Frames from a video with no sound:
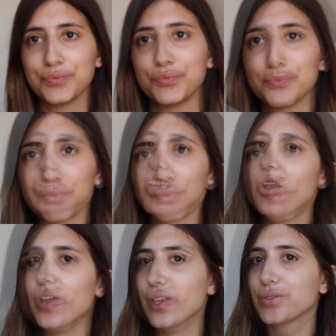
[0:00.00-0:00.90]
So you'll see
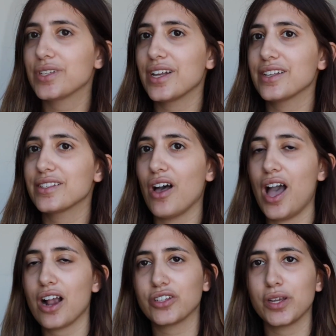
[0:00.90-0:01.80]
how I use this. I'll
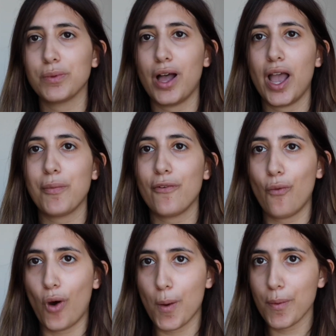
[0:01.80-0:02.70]
actually apply it
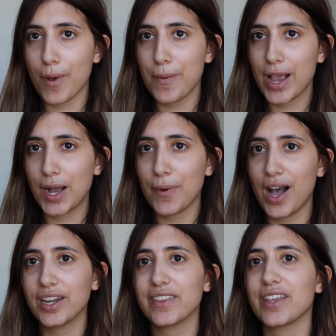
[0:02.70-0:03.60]
before I put my makeup
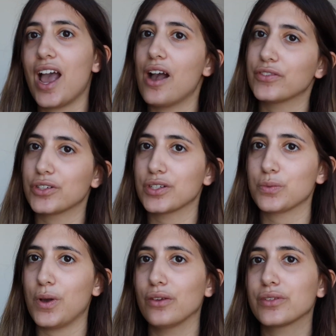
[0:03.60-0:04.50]
on and then after as
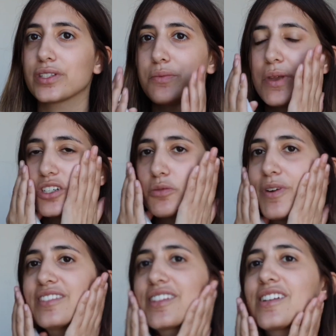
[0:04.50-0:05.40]
well, just to make sure
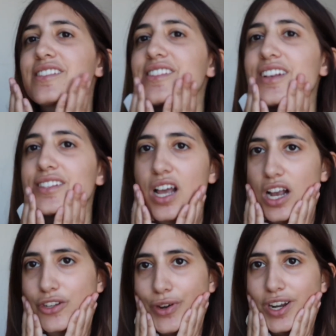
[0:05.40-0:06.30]
my skin is nice and
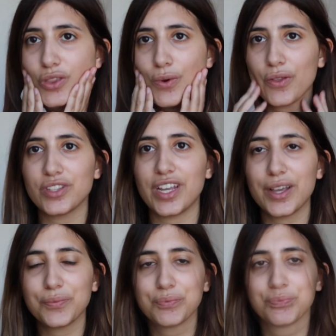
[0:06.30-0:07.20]
hydrated throughout the day.